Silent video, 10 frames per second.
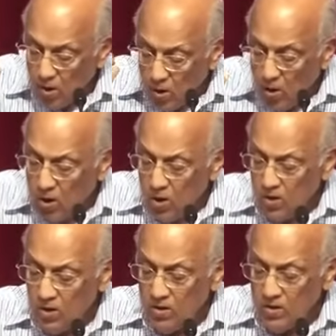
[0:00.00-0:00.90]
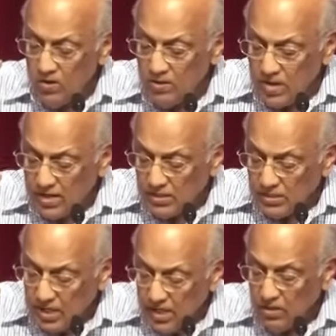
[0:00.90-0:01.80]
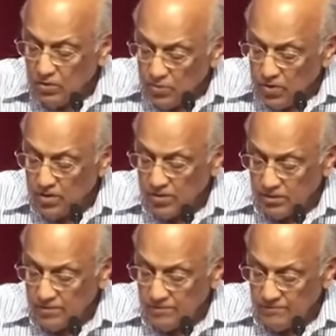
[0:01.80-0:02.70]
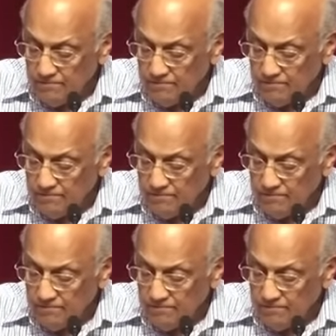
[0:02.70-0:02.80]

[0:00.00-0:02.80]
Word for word: All that is in the world,